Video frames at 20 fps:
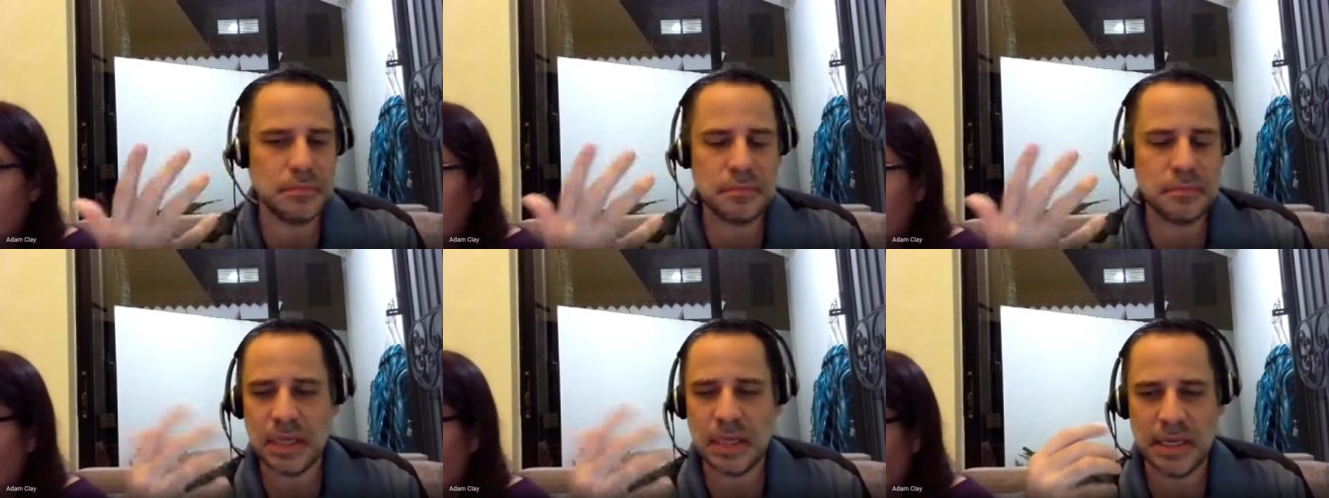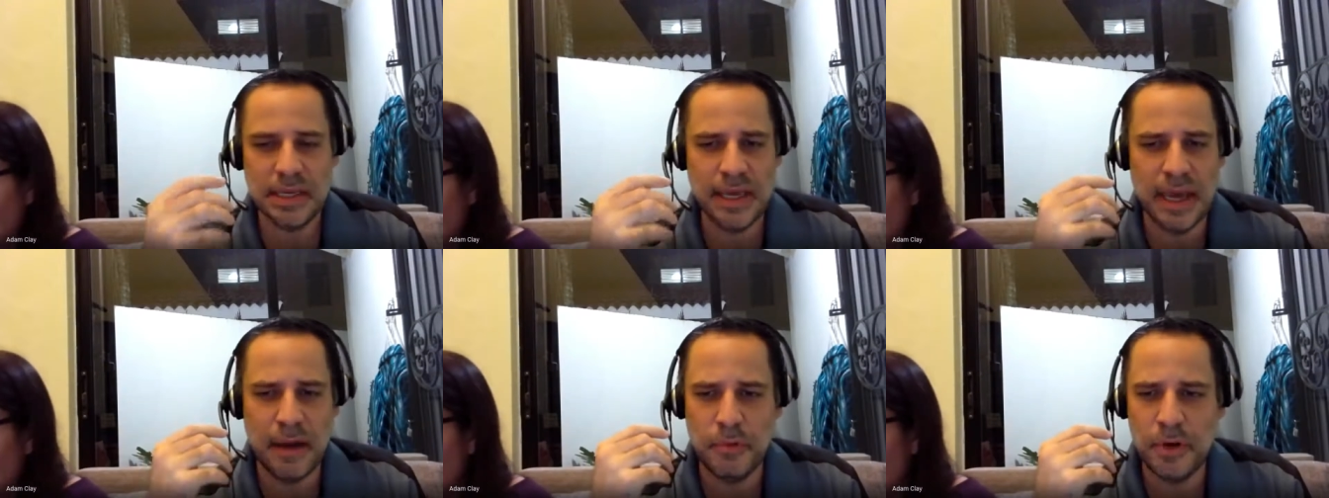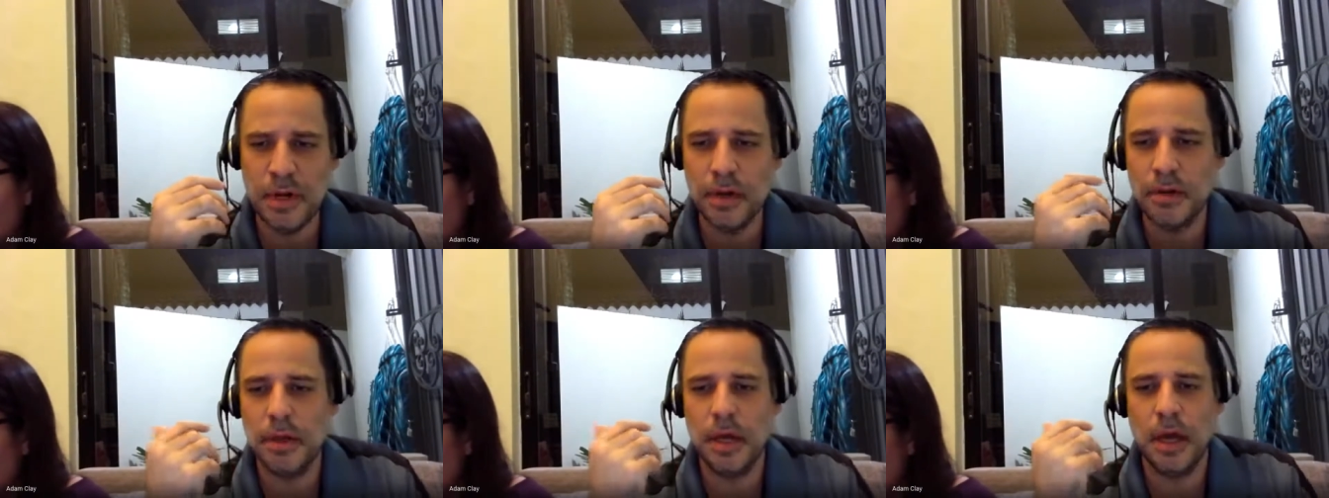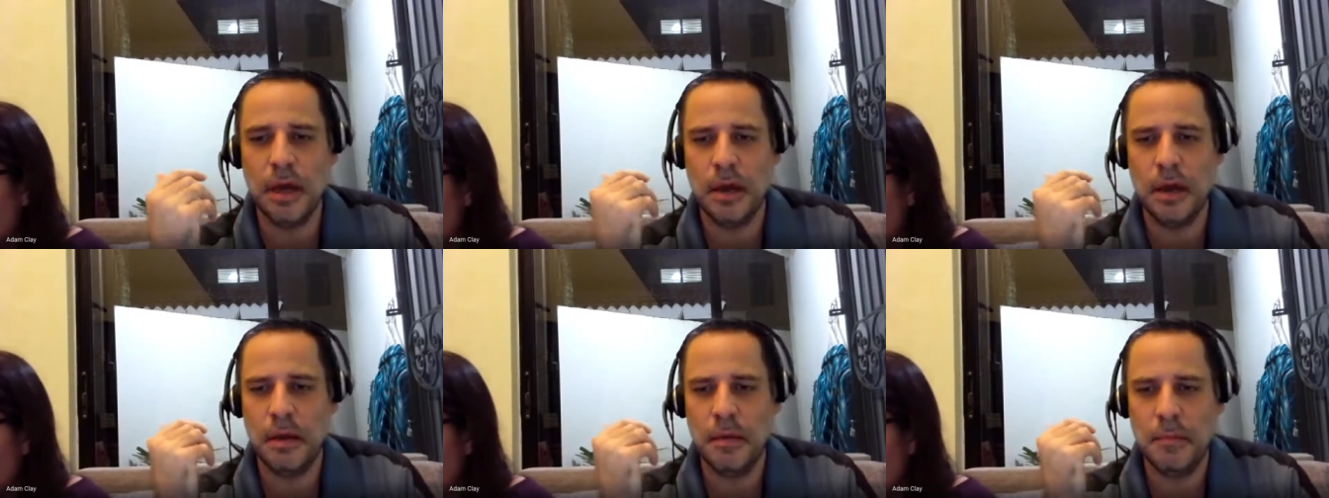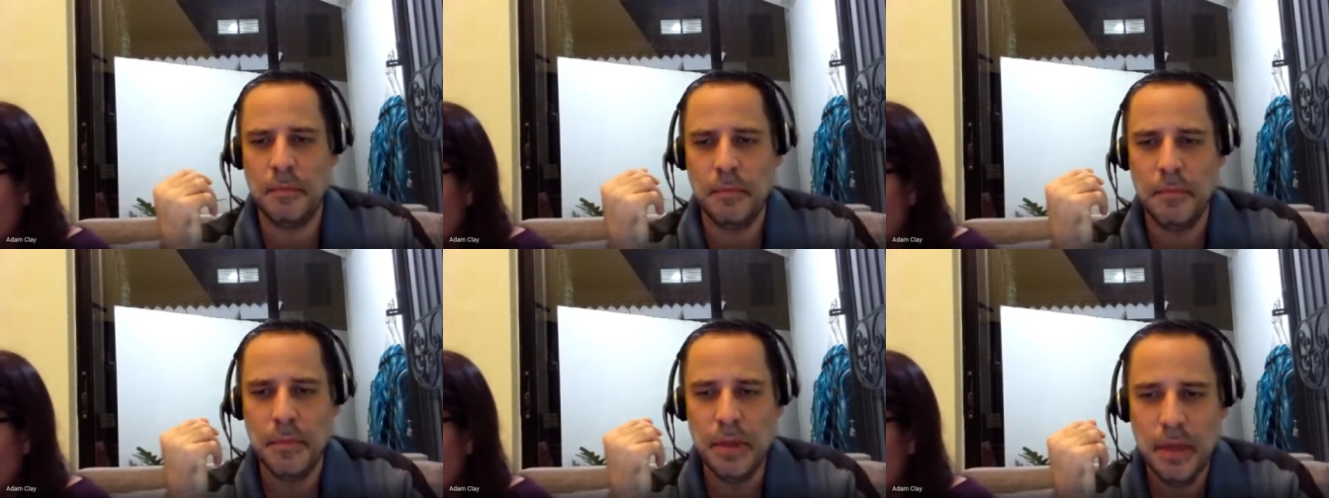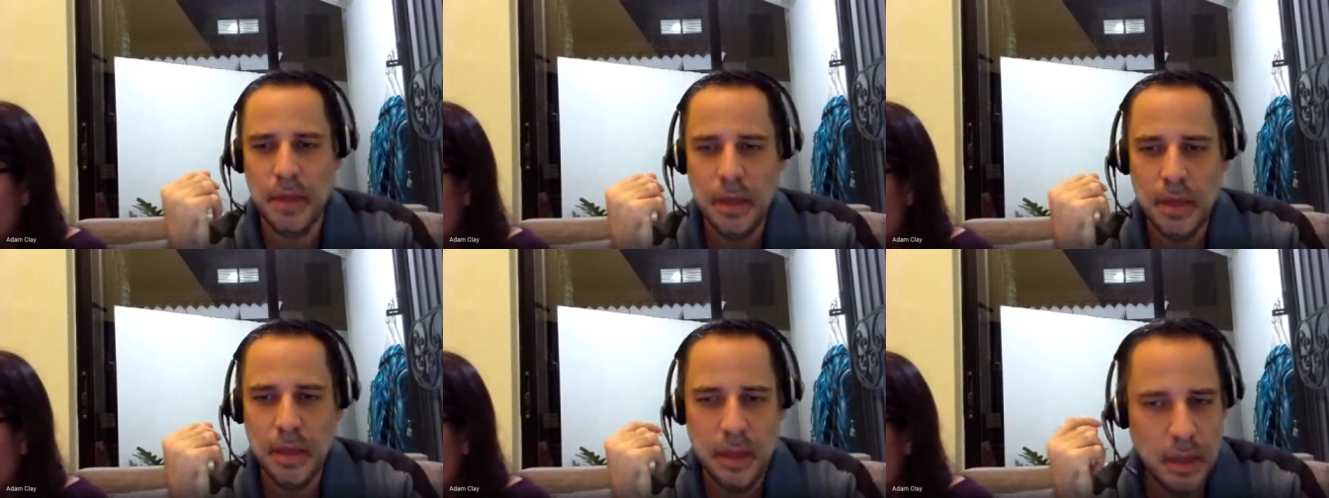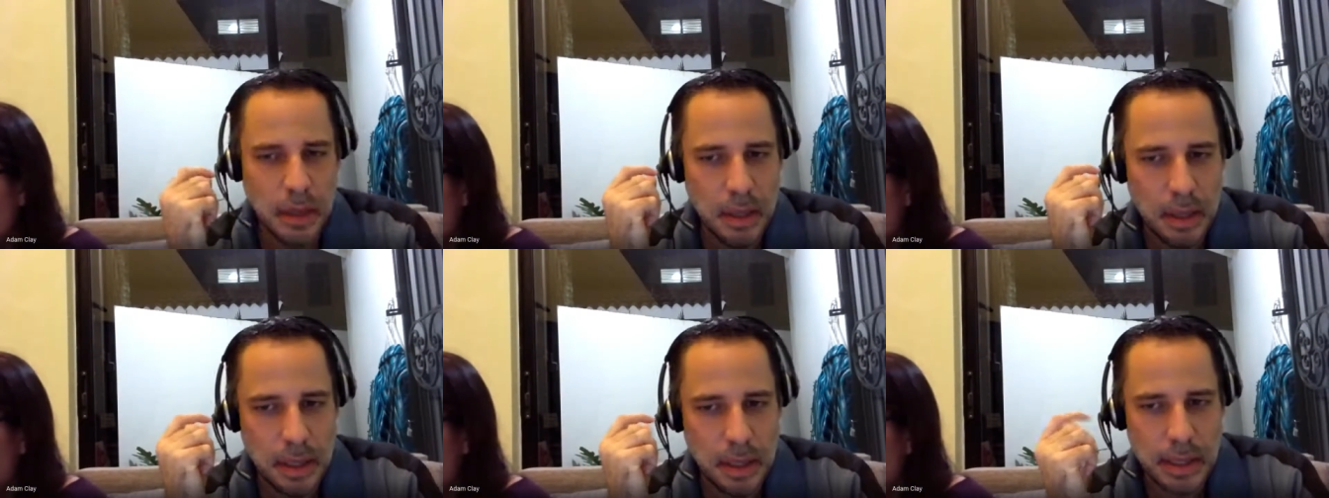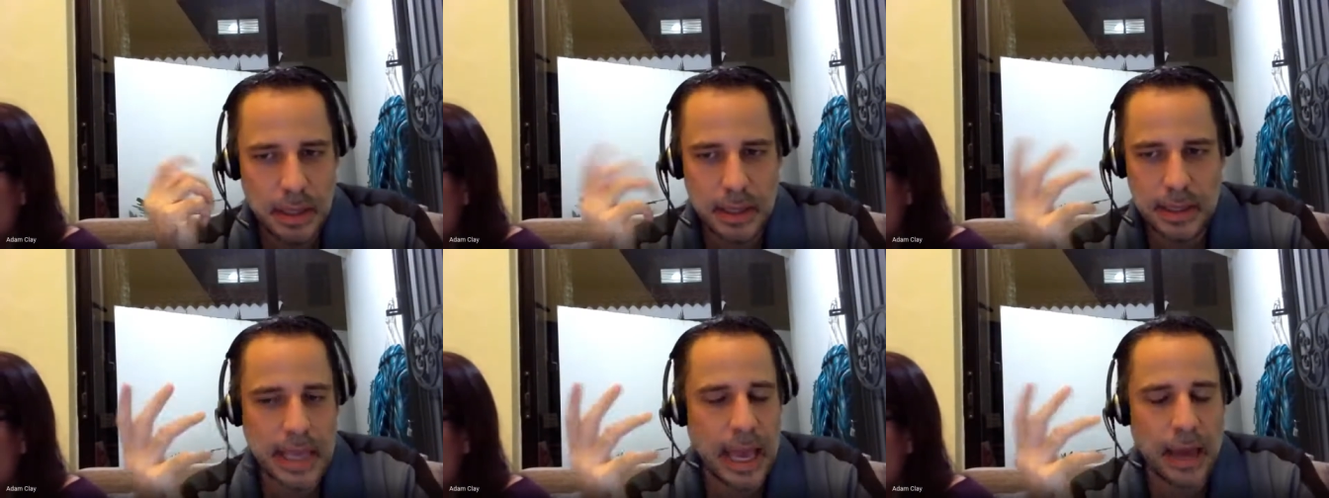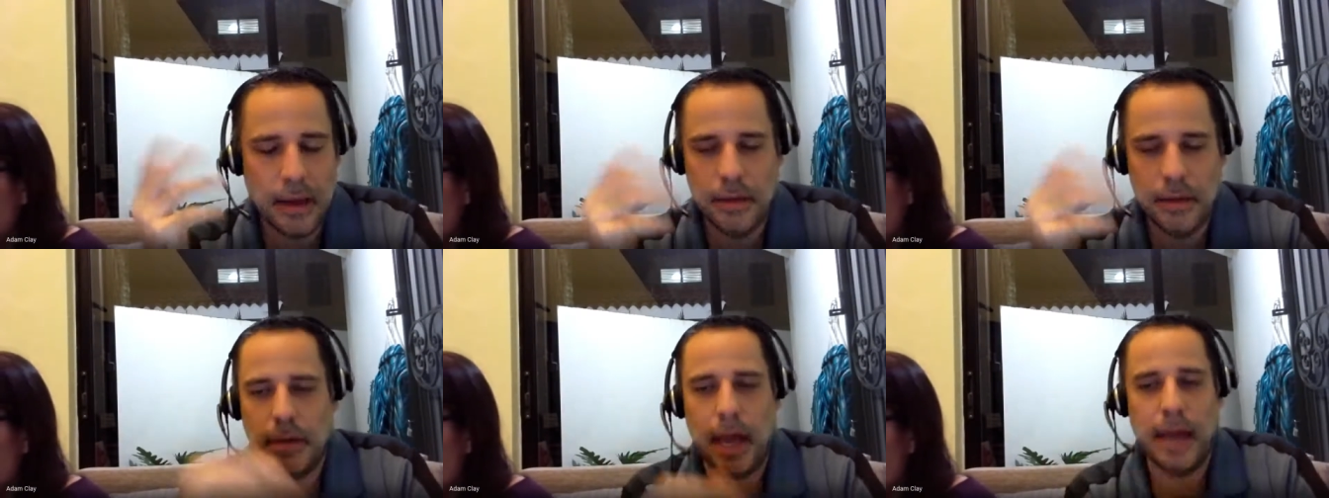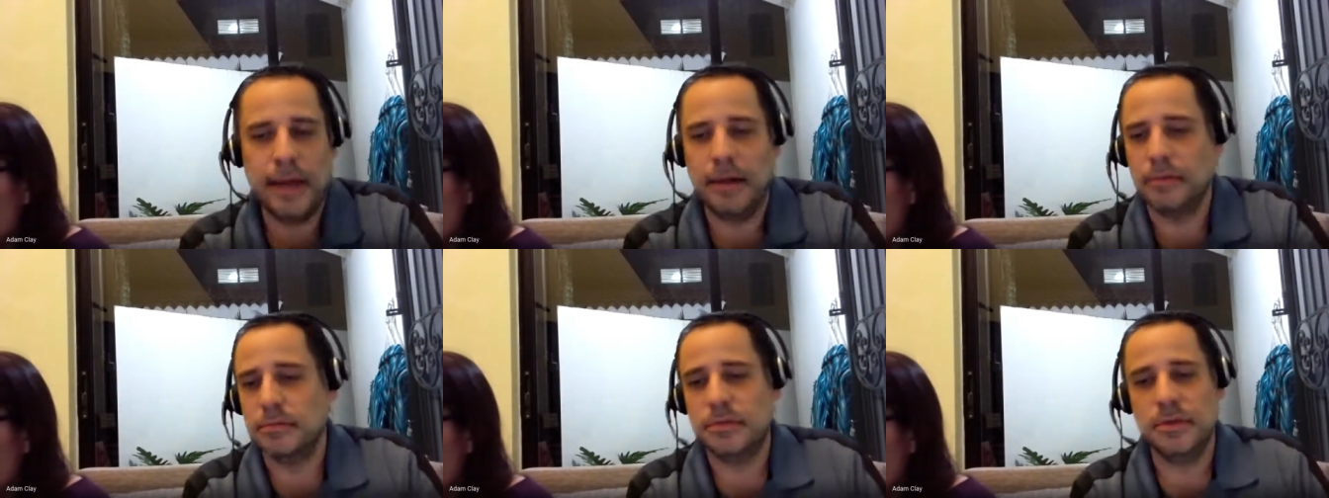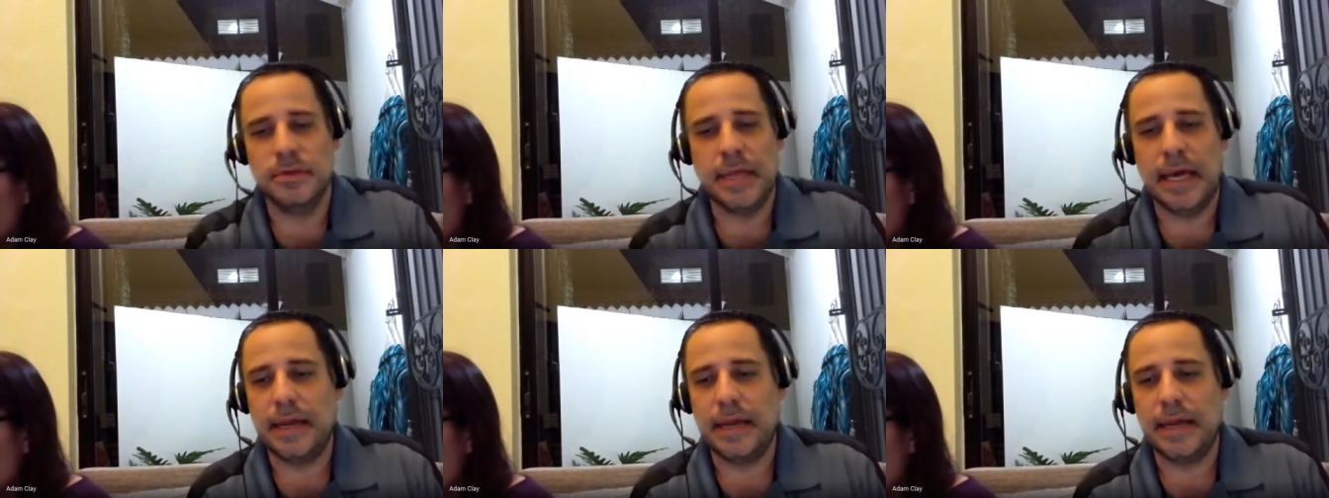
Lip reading: Yeah, we don't. Yeah, I don't do that.